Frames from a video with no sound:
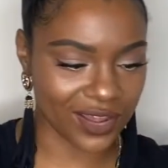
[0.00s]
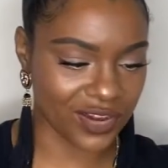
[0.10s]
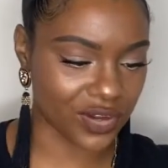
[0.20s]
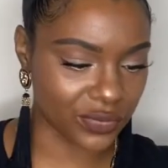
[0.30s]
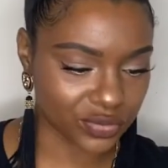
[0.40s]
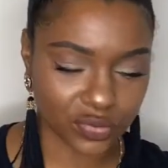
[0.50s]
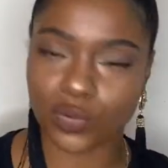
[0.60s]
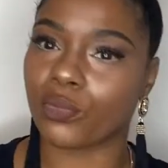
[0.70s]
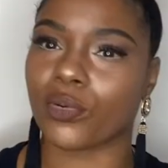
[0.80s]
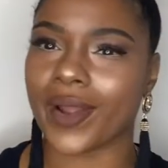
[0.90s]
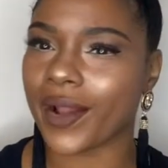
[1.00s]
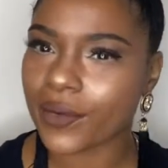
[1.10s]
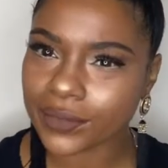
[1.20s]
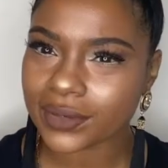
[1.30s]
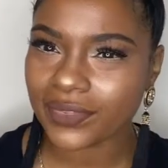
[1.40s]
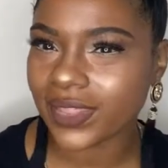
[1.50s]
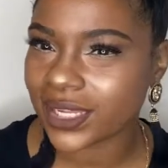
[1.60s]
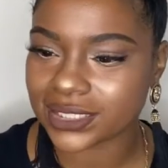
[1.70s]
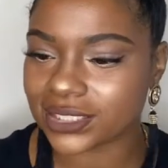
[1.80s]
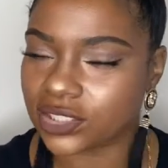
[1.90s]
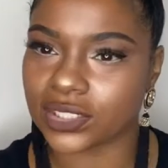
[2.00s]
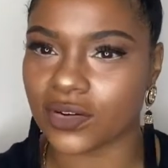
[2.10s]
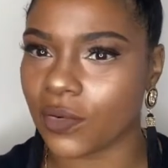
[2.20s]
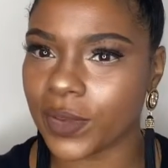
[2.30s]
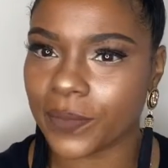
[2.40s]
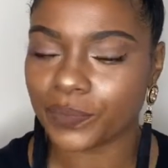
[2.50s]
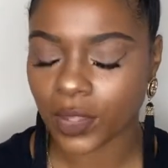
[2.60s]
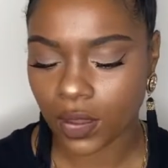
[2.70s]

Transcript: a neutral brown. I feel like it just looks good on me.